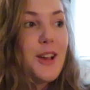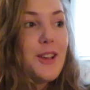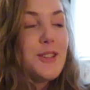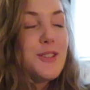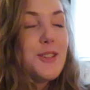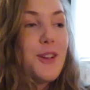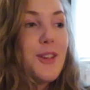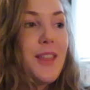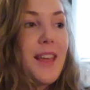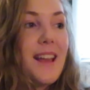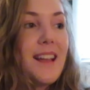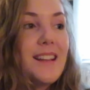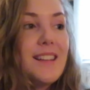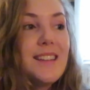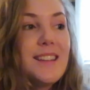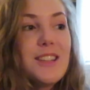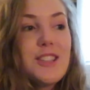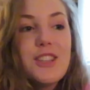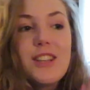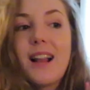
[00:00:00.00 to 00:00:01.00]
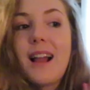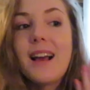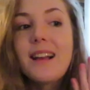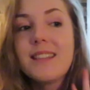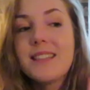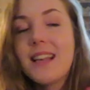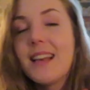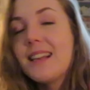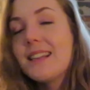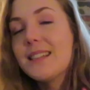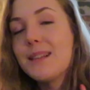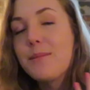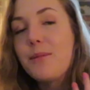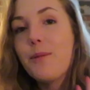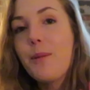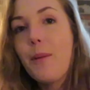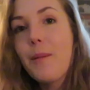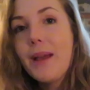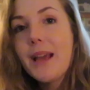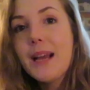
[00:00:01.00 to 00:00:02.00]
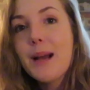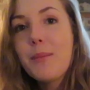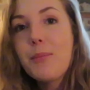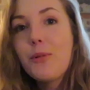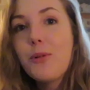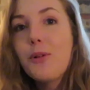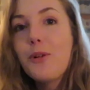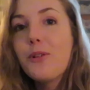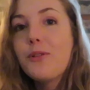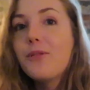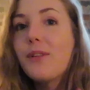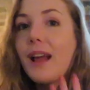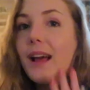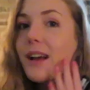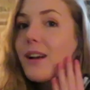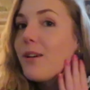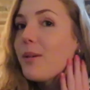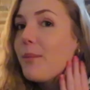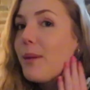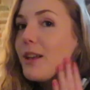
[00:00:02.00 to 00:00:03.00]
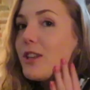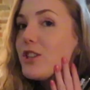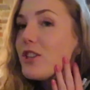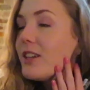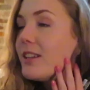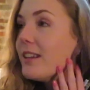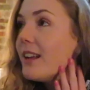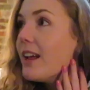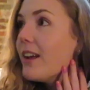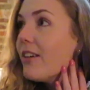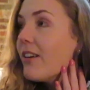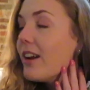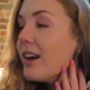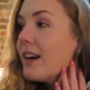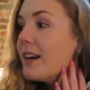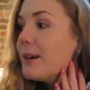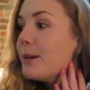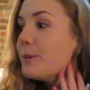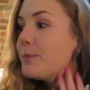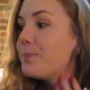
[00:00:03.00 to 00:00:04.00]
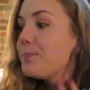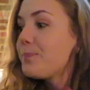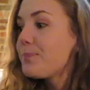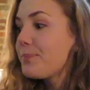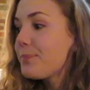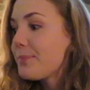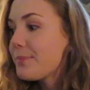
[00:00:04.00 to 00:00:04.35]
So then she like takes some of my makeup off, like on my chin area.